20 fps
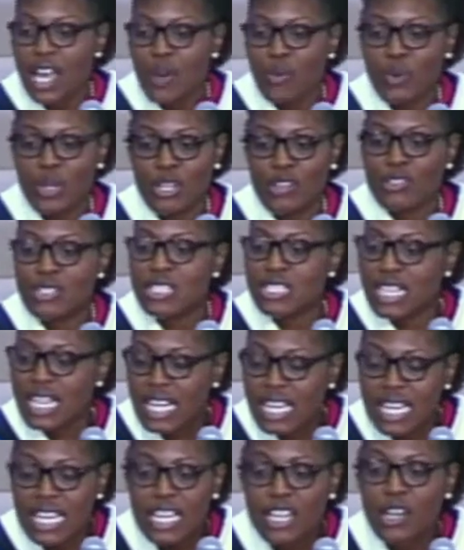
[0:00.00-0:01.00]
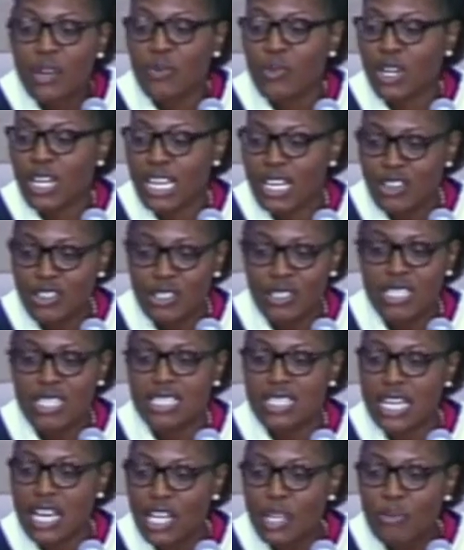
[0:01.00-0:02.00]
we are sitting here and we're here to
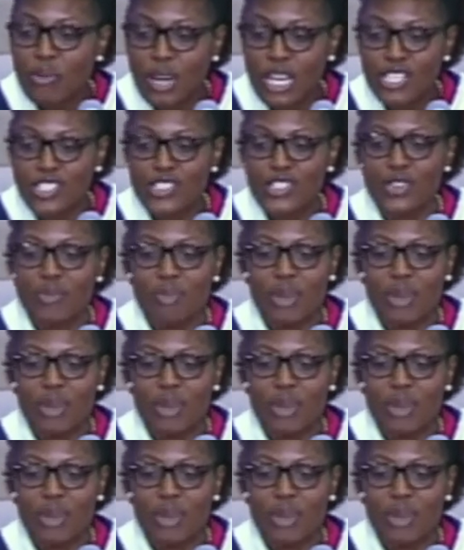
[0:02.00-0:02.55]
celebrate you,